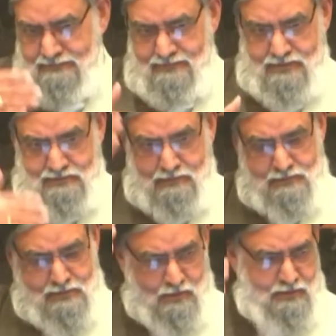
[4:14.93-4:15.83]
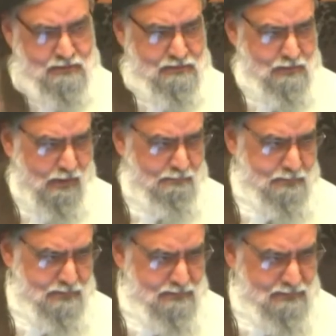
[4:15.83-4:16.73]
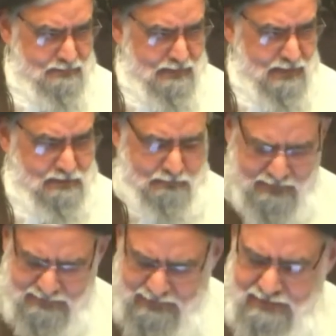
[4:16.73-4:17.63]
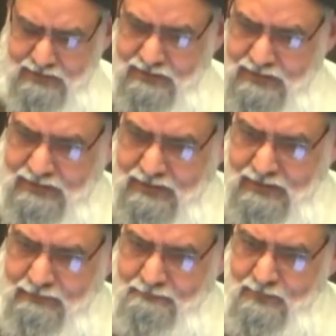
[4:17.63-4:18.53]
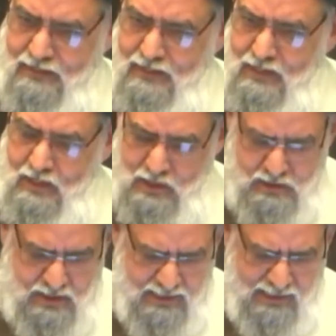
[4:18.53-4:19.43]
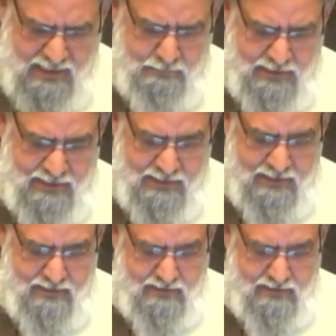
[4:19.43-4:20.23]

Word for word: is the top as far as hadith is concerned. Sheikh Albani